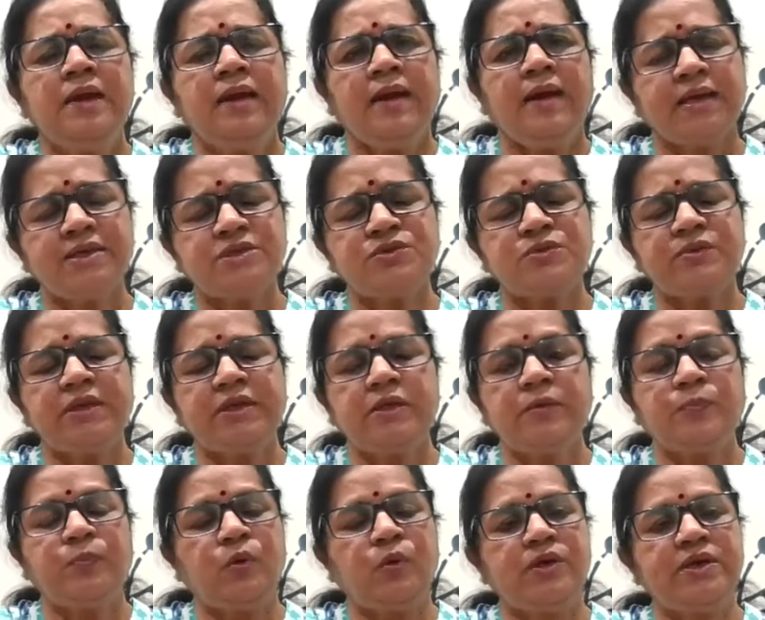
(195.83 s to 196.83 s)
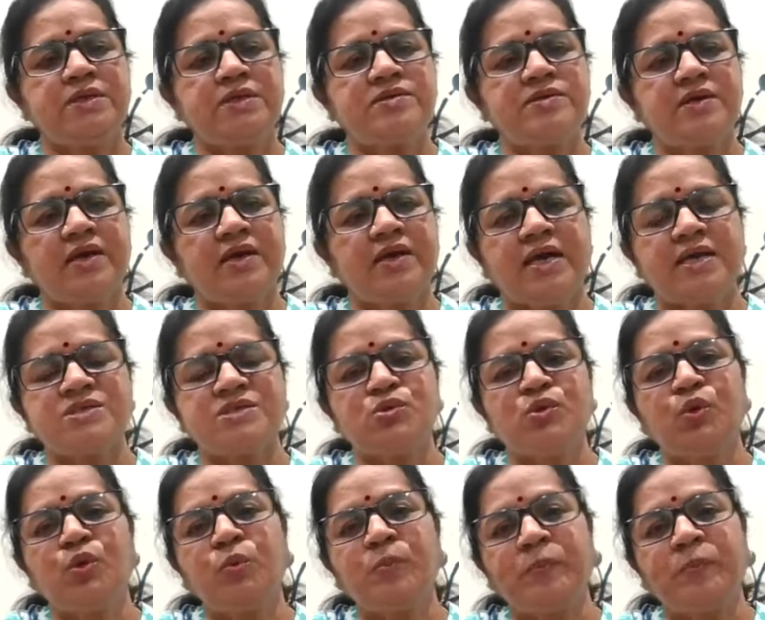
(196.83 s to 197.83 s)
Actually, poetry has
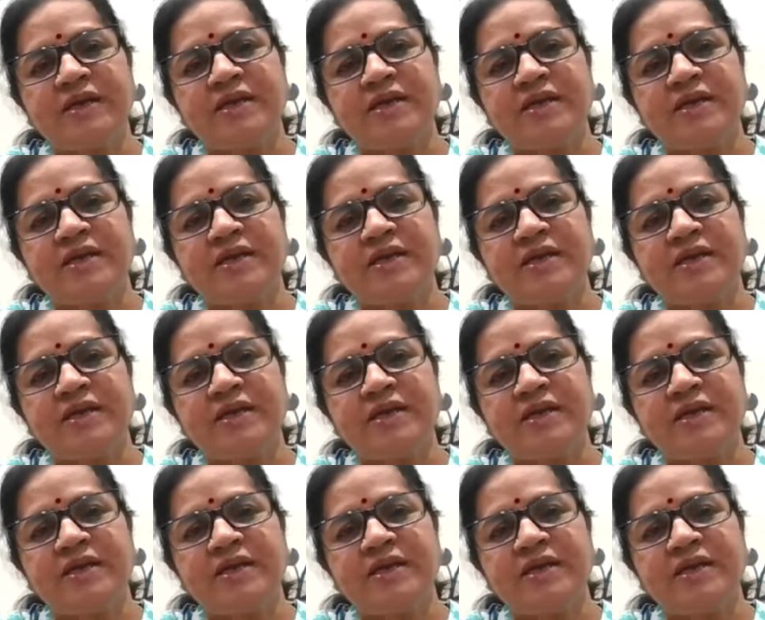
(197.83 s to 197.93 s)
no